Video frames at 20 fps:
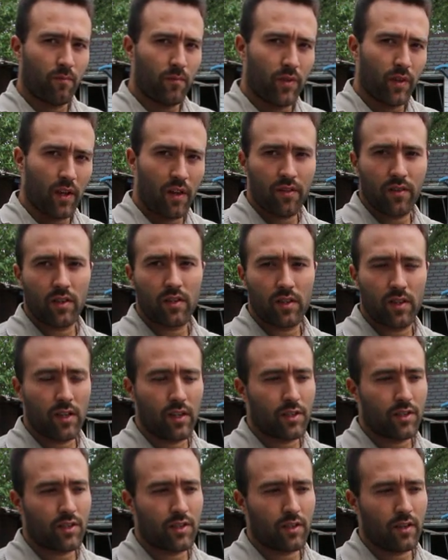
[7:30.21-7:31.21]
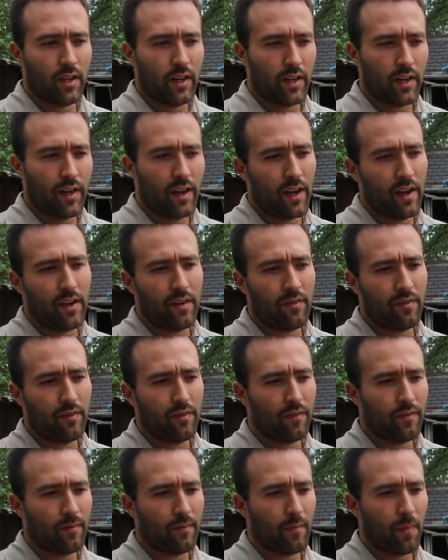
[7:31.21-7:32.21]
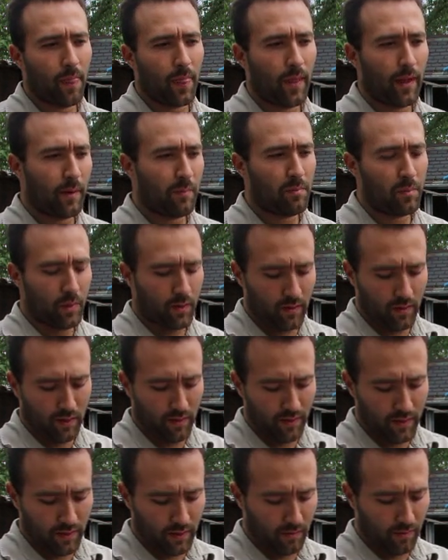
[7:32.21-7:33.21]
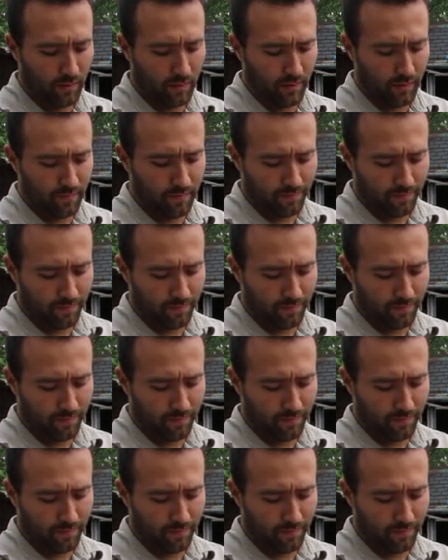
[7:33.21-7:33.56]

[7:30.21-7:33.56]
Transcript: the other clutch that I have and put it on this one.